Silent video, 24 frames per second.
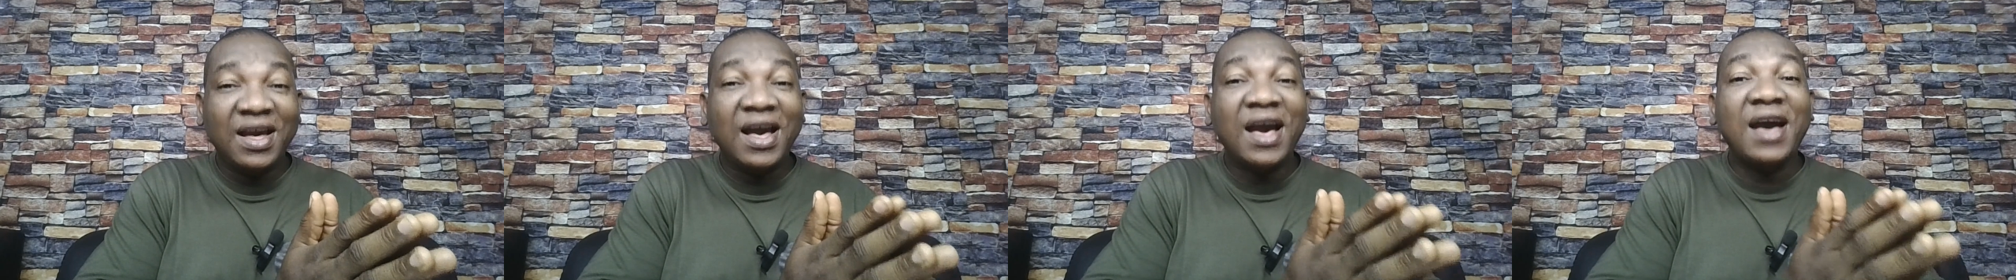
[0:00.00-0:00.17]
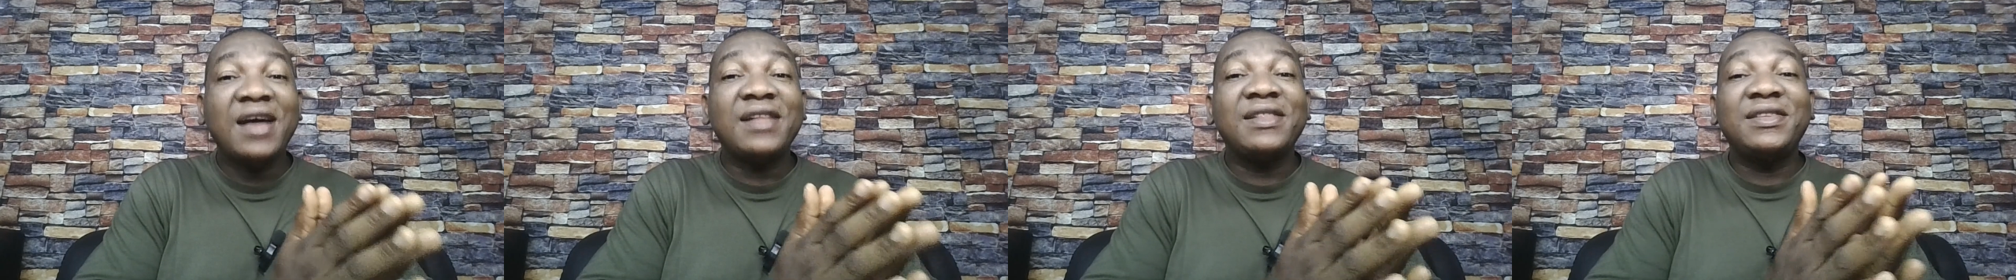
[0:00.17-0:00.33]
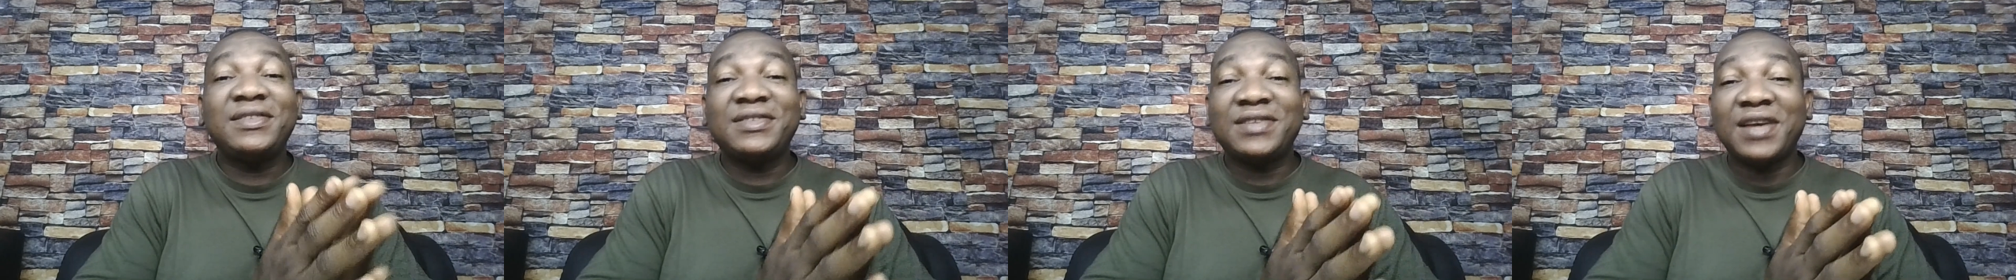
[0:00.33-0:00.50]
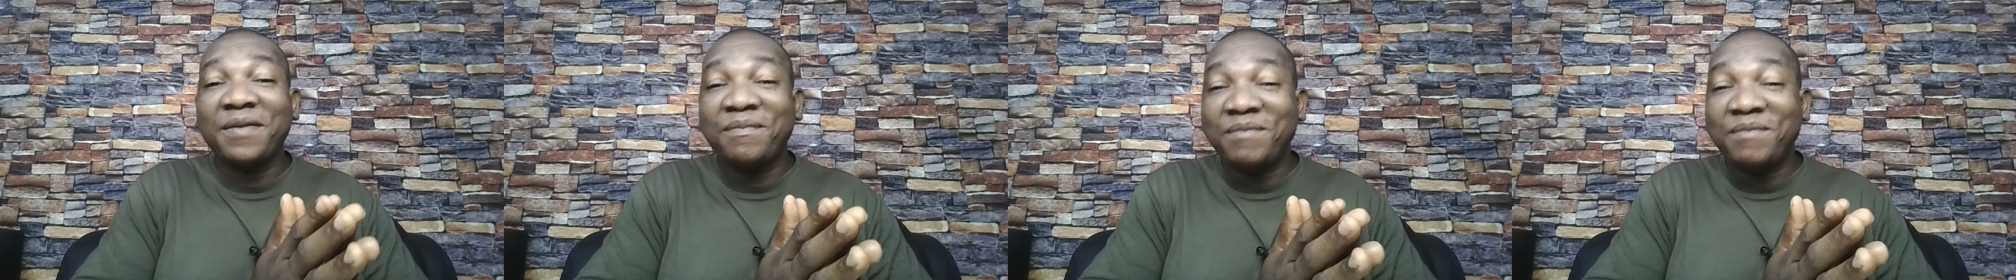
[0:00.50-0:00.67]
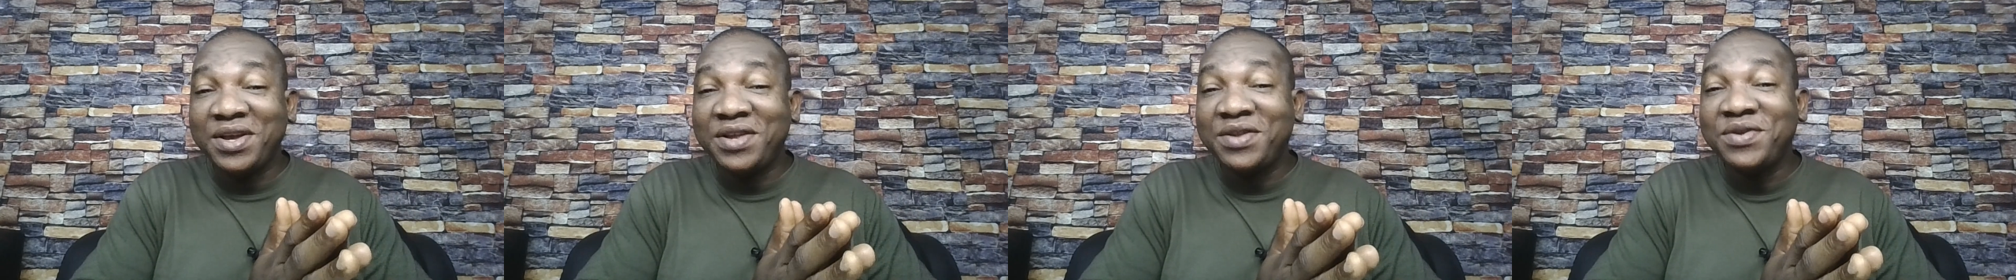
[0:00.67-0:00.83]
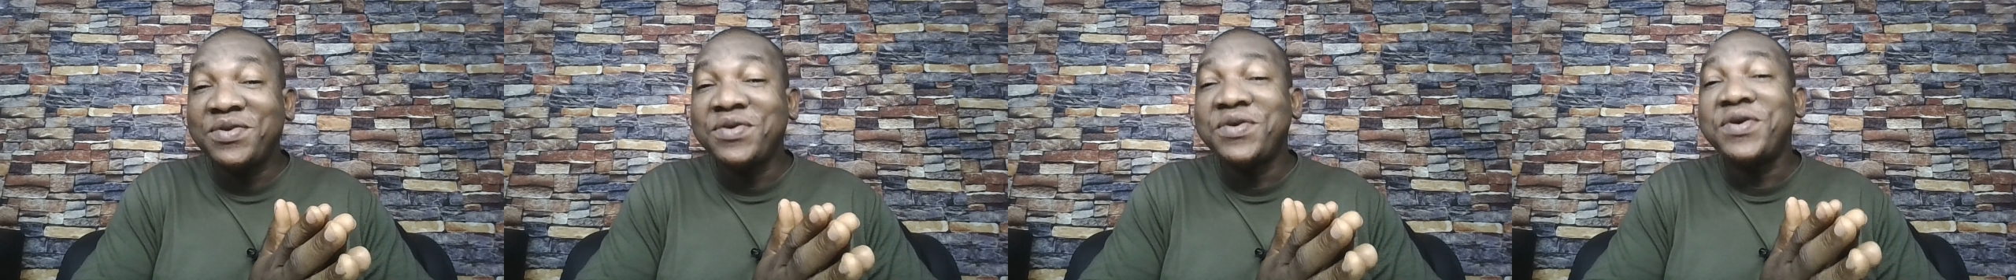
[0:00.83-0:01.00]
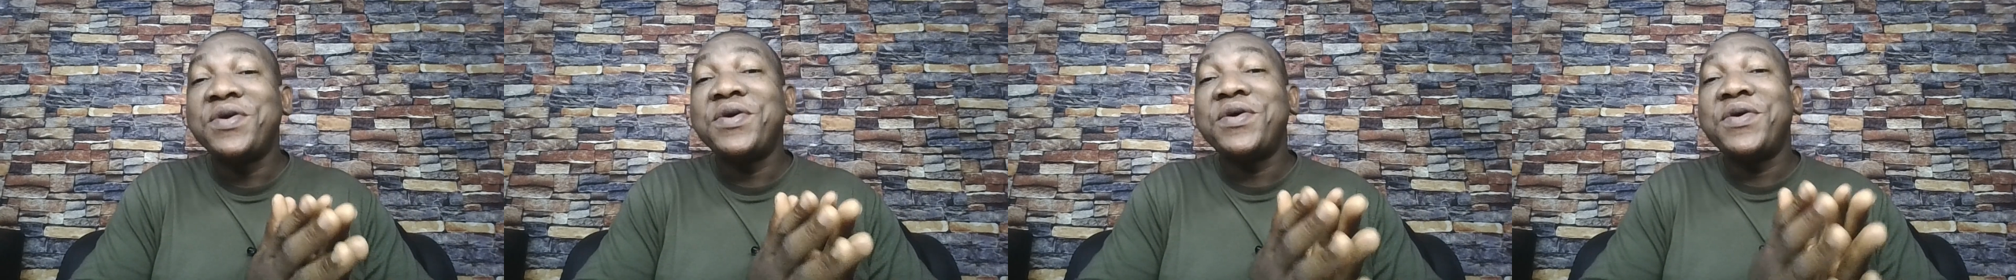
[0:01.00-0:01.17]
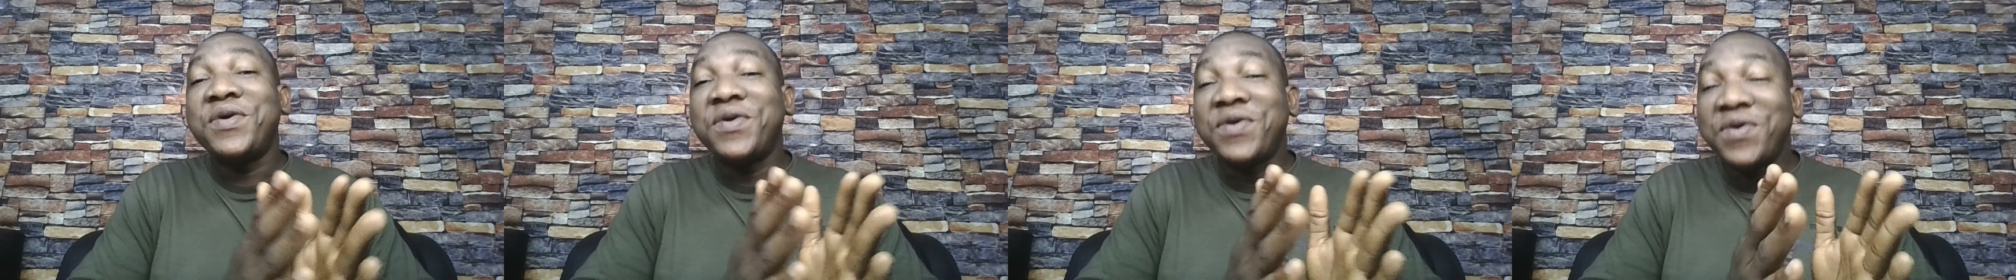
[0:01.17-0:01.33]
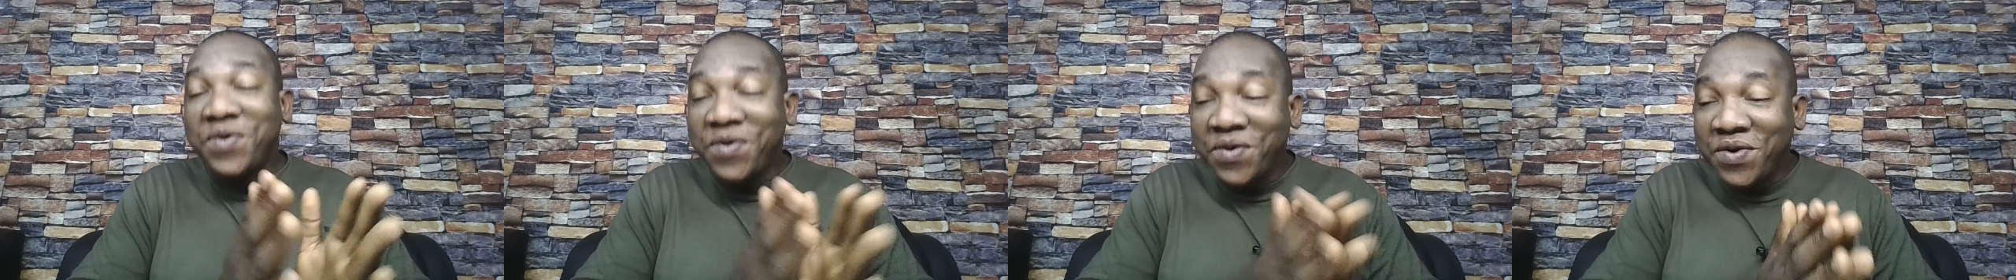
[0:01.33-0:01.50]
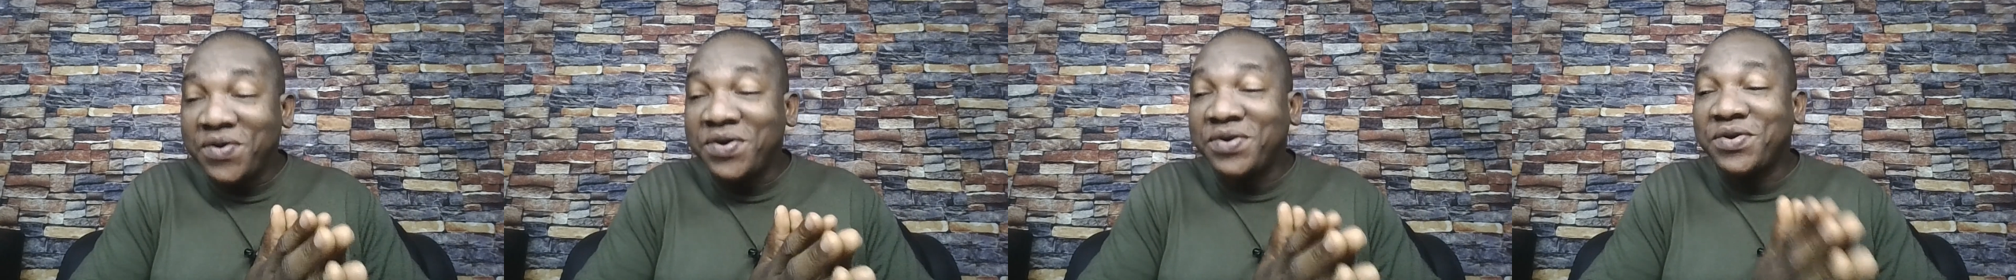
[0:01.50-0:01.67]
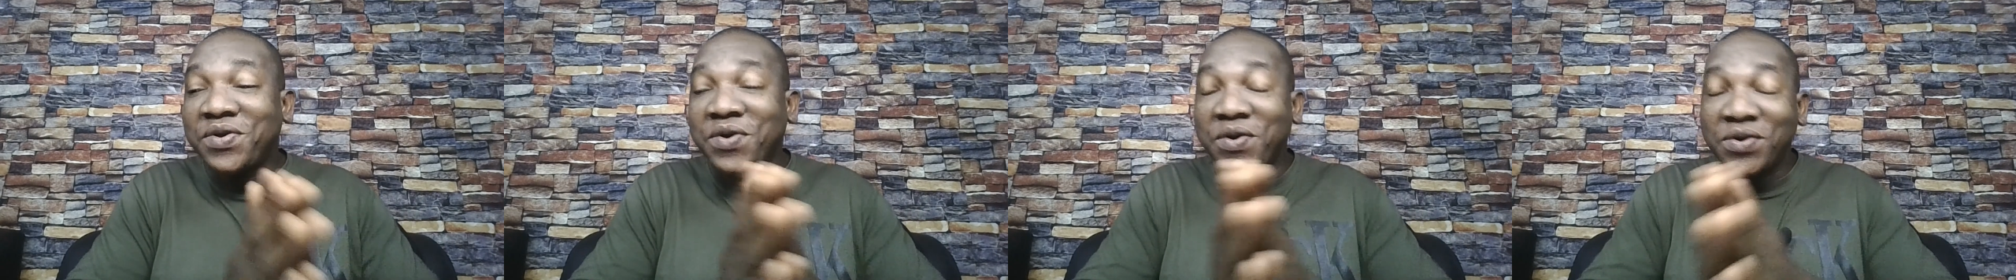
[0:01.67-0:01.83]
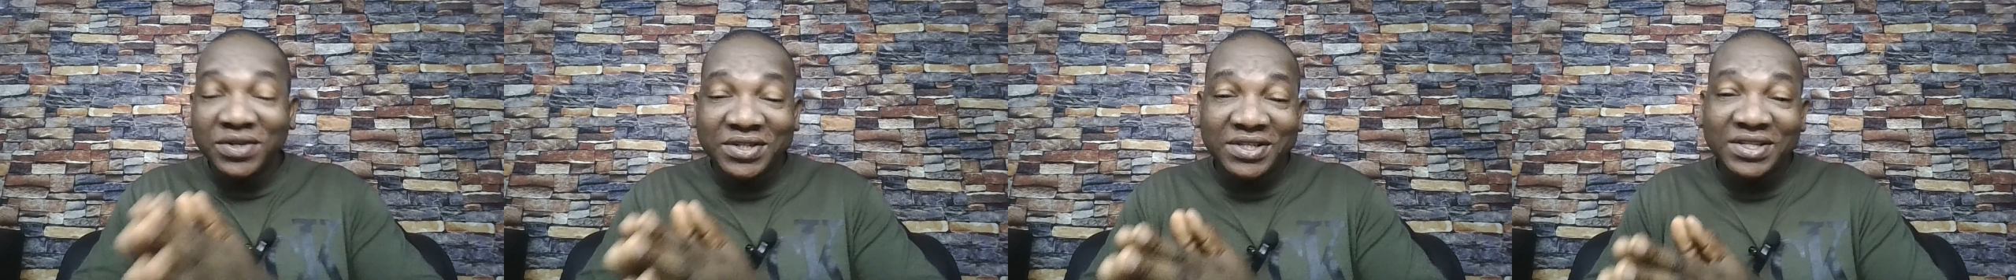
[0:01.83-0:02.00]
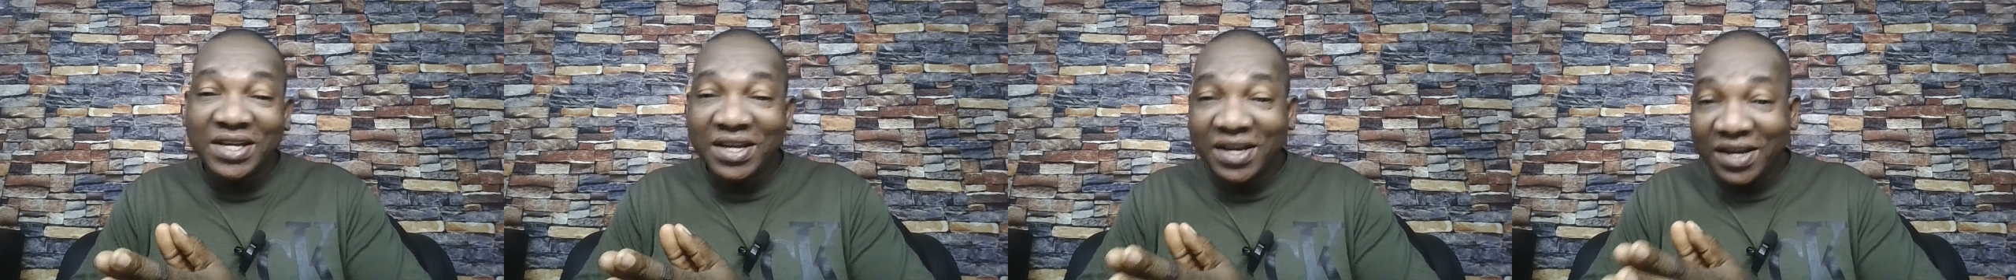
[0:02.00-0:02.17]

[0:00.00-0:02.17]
and determine who goes